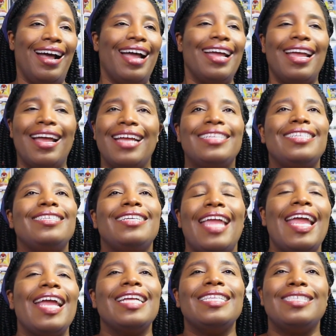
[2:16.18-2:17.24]
I
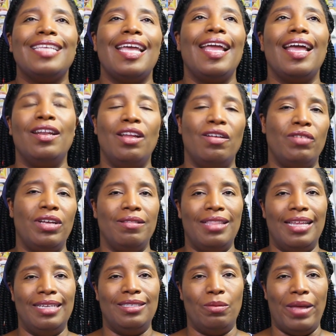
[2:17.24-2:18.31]
can't say enough good
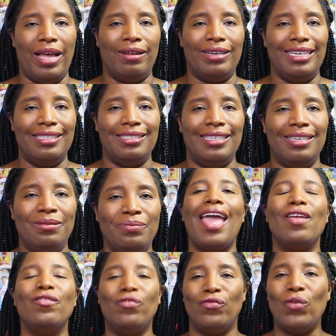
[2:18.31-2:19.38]
things about it.
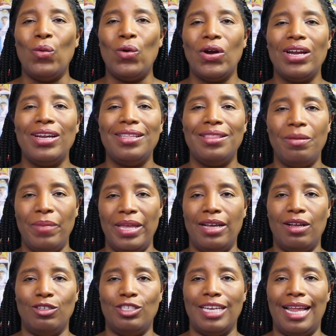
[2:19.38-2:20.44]
And for the
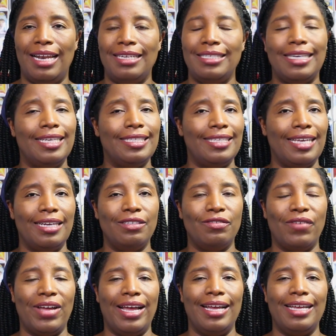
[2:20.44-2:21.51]
bingo challenge, it
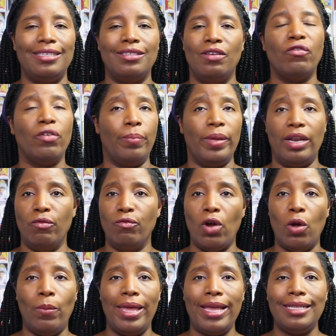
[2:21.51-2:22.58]
satisfies forbidden
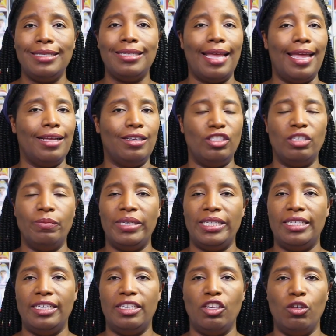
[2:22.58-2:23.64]
romance,
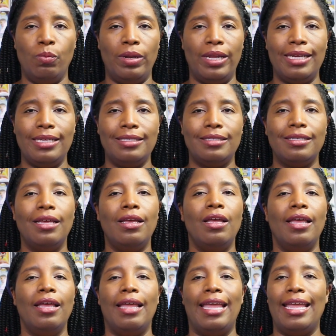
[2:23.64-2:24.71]
LGBTQ+,
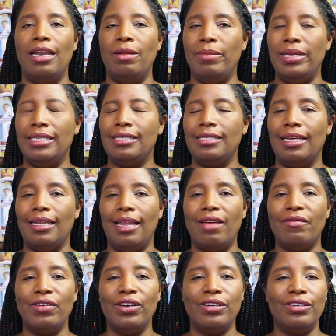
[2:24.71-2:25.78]
enemies to
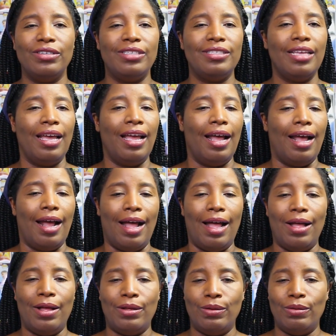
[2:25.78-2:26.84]
lovers,
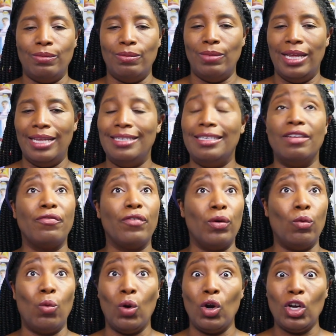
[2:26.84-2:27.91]

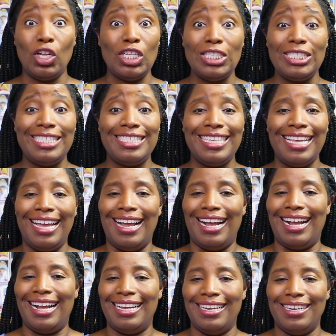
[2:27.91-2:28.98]
different worlds,
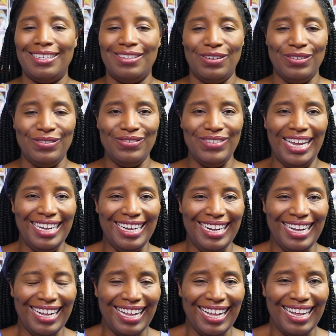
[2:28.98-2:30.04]

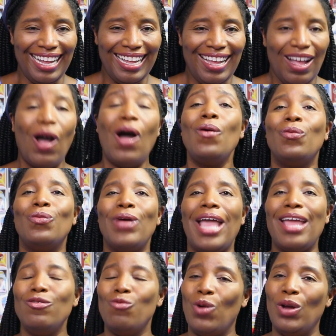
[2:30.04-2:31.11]
oh,
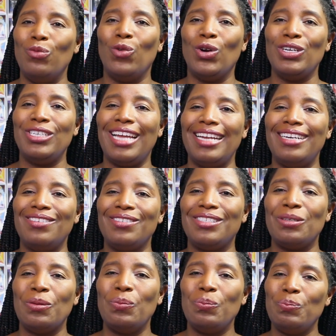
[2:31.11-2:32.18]
and one word
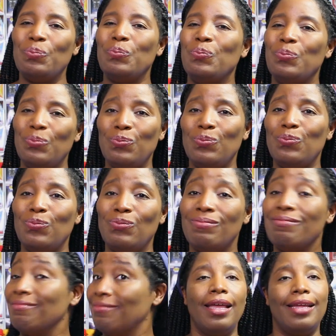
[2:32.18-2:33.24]
titles.
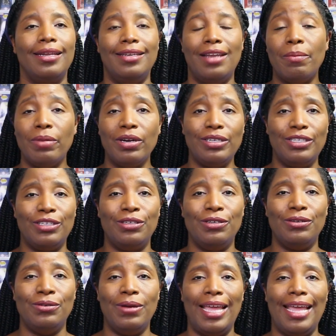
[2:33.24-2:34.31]
Number
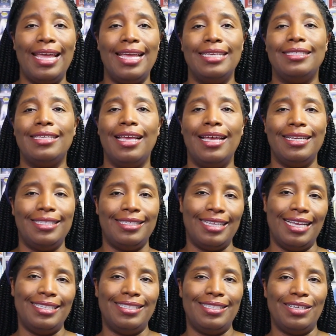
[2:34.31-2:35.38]
2 is
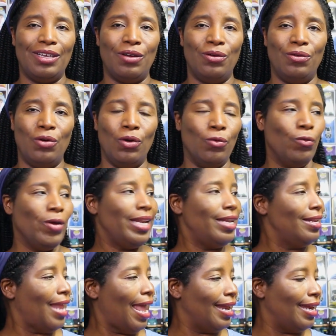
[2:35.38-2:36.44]
Sunstone,
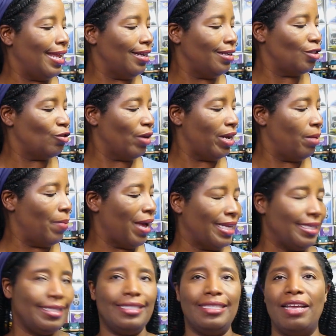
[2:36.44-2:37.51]
written and illustrated
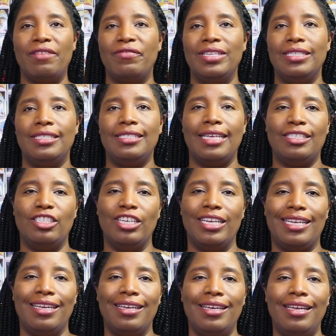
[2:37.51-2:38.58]
by Stefan
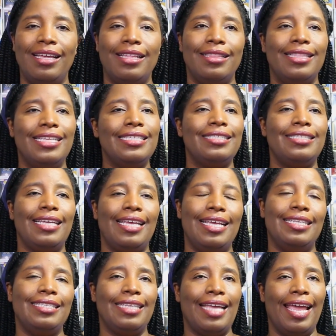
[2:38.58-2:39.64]
Sejic. This
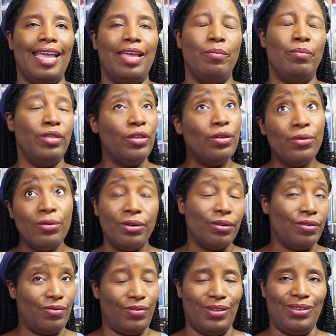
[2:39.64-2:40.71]
is a
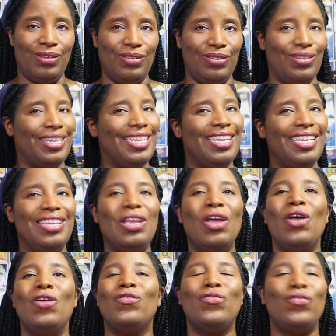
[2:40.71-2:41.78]
beautifully
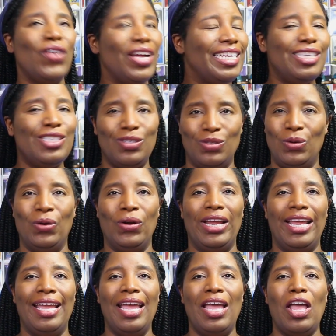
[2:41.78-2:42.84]
funny
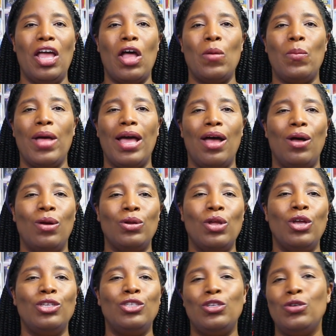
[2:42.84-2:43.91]
story about
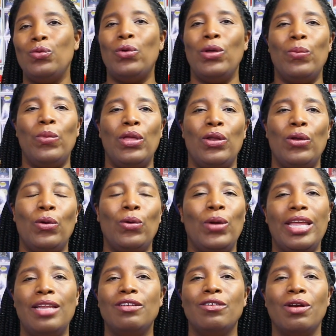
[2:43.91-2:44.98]
2 women who
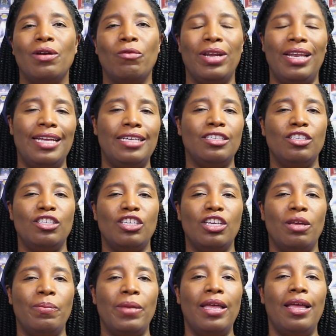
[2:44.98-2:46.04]
enter a
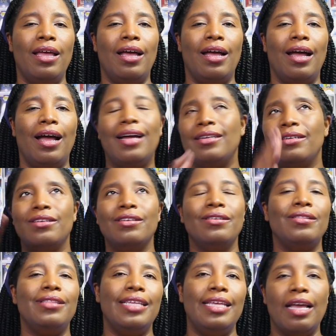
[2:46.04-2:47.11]
relationship
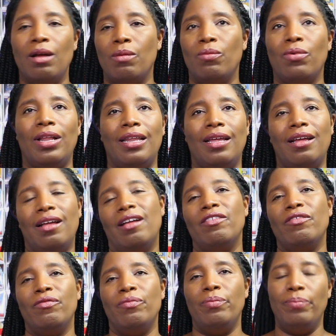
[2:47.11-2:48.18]
under the umbrella
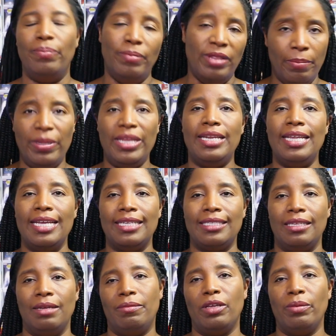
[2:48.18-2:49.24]
of the
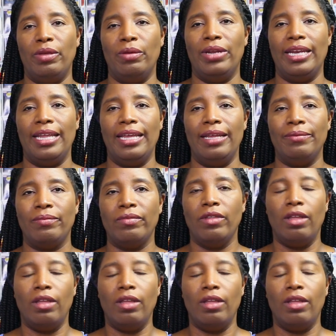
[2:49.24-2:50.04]
BDSM community.